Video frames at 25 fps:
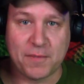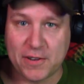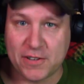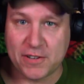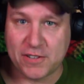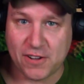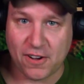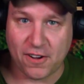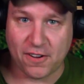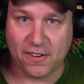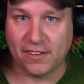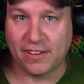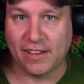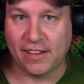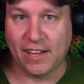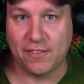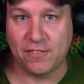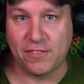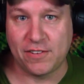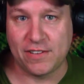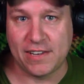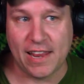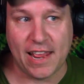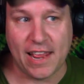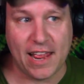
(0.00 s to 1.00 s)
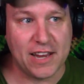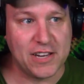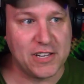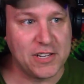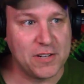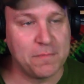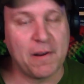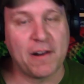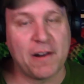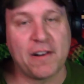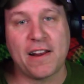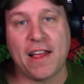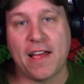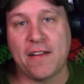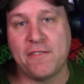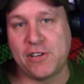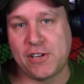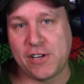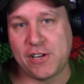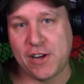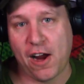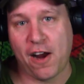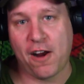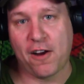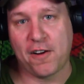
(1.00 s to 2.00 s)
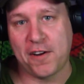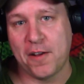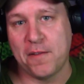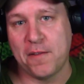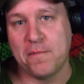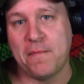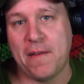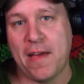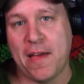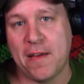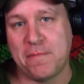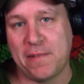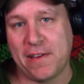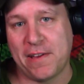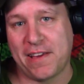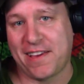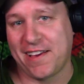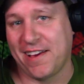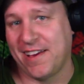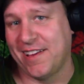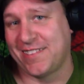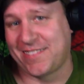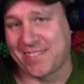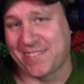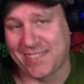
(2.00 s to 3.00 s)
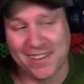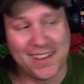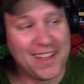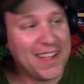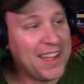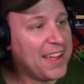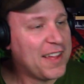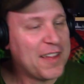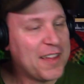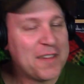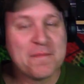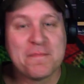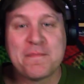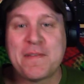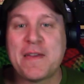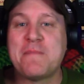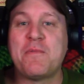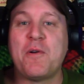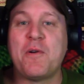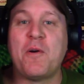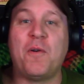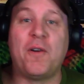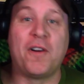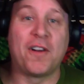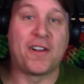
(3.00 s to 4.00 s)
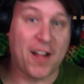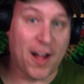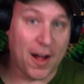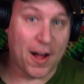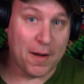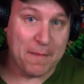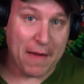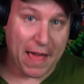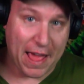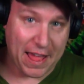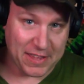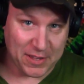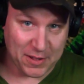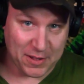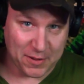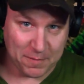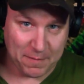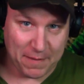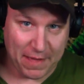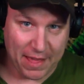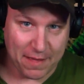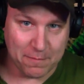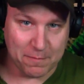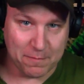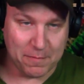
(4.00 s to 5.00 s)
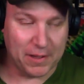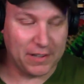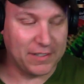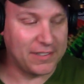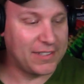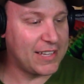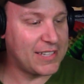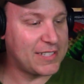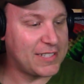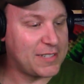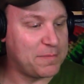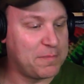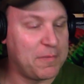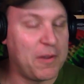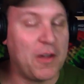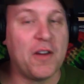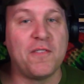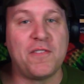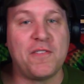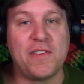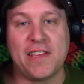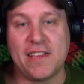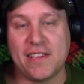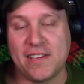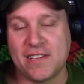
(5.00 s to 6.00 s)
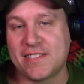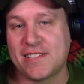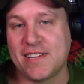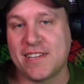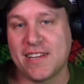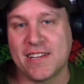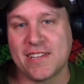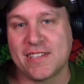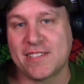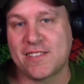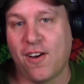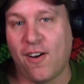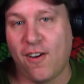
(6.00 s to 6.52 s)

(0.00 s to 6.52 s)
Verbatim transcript: Return to the Living Dead, you better have your guard up, man, because people will come at you, man. But this movie is just